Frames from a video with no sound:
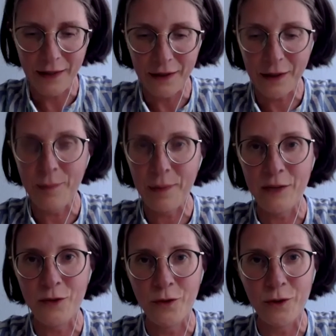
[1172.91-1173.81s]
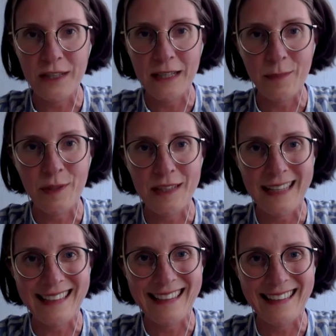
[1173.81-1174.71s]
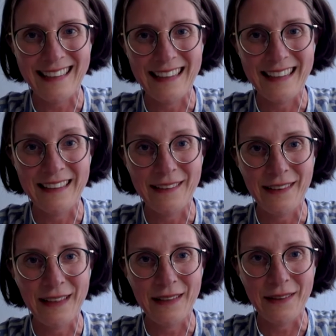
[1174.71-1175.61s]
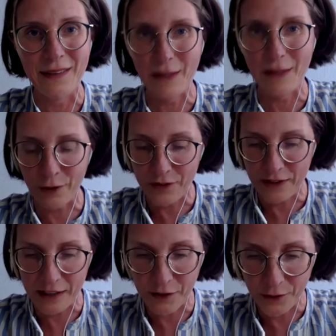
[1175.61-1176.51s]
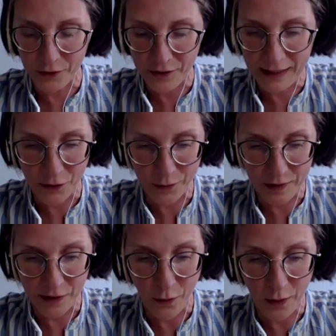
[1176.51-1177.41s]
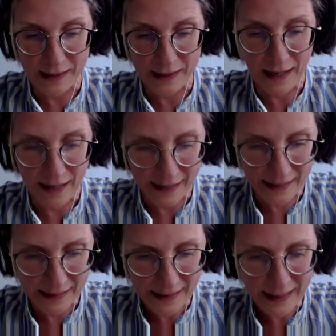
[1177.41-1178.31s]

compared to 48% in across the EU. So that's obviously quite high.